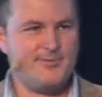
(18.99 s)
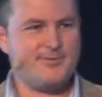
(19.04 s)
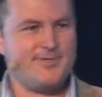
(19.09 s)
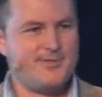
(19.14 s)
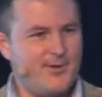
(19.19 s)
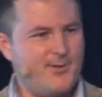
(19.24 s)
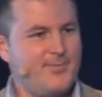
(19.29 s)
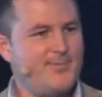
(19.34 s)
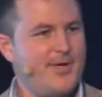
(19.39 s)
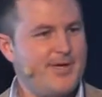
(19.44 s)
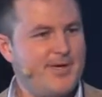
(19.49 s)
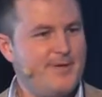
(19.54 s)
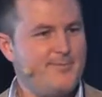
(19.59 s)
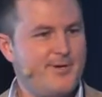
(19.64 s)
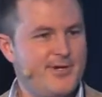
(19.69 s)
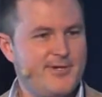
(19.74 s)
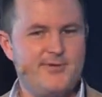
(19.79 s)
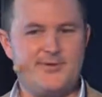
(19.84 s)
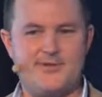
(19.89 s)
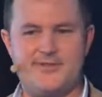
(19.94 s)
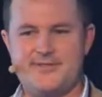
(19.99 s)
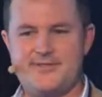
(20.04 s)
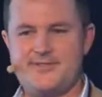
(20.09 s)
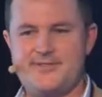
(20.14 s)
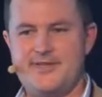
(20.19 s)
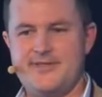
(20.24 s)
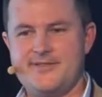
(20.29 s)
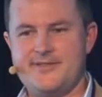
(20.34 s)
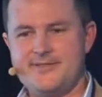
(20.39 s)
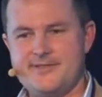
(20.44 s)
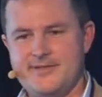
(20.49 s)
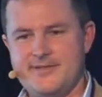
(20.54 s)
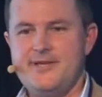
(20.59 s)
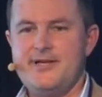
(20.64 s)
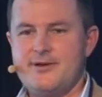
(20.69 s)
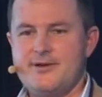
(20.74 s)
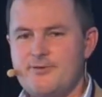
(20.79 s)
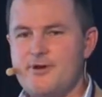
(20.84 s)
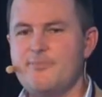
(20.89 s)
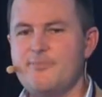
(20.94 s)
It was not bad by Auckland standards,
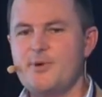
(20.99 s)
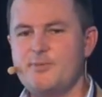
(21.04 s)
right?